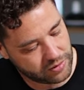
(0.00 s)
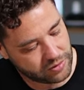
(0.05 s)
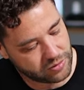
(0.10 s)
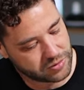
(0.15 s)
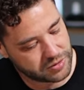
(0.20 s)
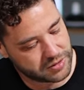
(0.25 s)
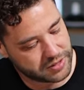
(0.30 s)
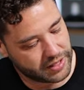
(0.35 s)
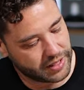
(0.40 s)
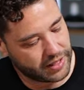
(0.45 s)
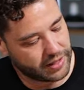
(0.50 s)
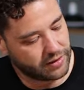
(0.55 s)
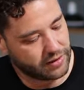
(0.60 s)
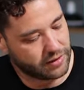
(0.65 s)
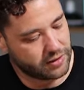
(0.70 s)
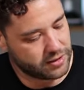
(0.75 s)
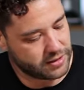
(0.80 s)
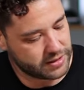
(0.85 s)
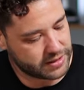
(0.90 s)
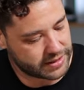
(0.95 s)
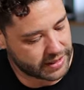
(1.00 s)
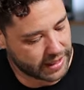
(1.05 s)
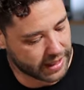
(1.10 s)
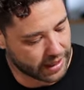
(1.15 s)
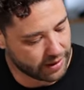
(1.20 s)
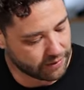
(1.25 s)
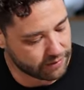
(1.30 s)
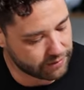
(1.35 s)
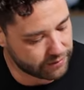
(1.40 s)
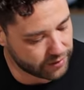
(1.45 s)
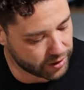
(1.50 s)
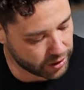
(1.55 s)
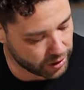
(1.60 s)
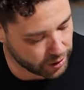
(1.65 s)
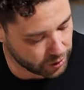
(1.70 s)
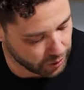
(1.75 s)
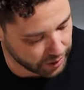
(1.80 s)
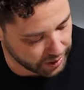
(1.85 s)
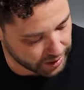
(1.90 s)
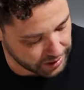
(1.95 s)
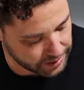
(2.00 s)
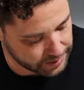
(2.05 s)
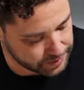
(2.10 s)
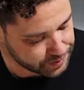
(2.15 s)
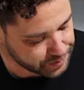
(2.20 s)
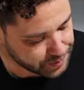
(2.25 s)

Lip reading: you'll see it start up very quickly.